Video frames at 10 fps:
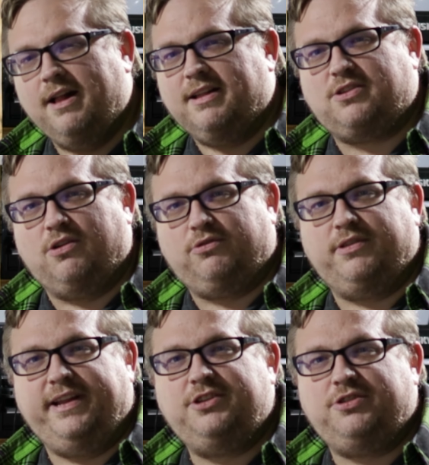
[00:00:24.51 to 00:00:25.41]
Let's go and roll
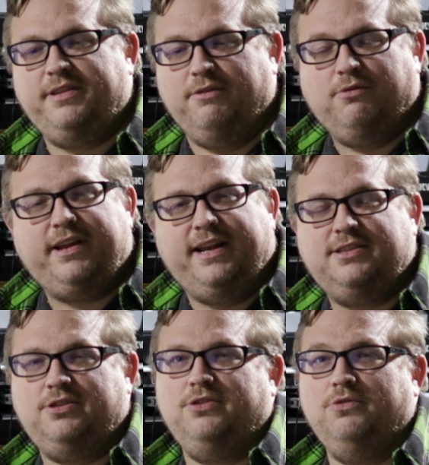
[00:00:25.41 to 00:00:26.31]
the intro, then we'll get
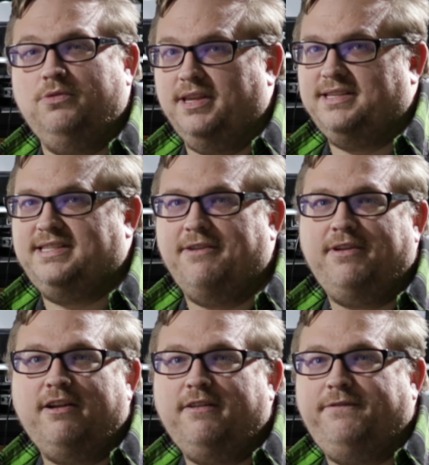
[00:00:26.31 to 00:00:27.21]
into the
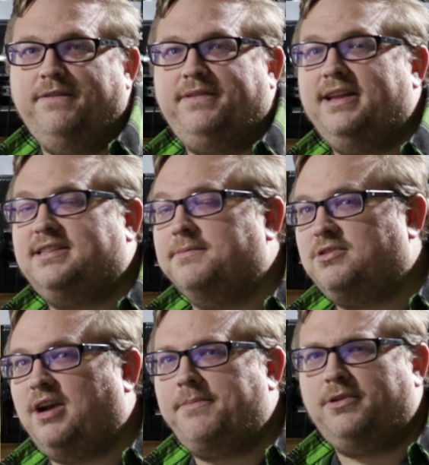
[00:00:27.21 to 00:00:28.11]
750
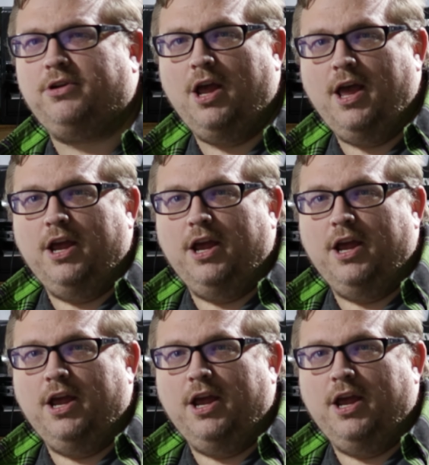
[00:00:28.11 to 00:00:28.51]
subscriber